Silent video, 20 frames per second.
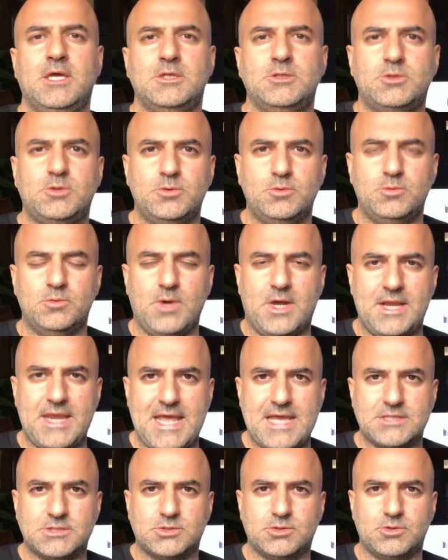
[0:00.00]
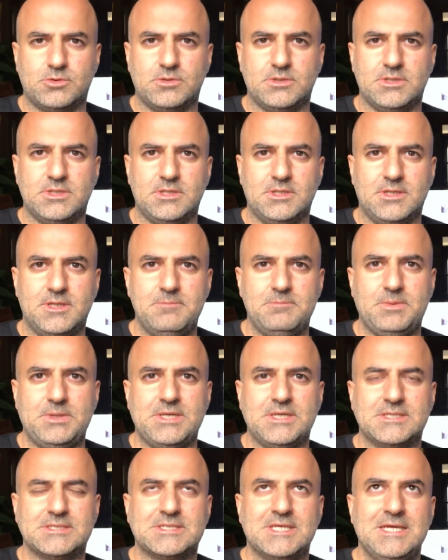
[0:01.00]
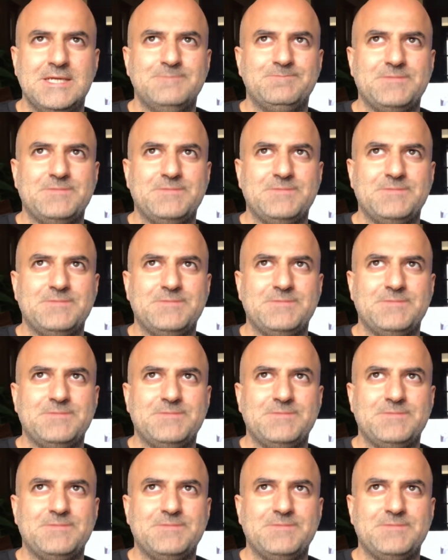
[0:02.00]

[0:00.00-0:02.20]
to run ads during the Olympics,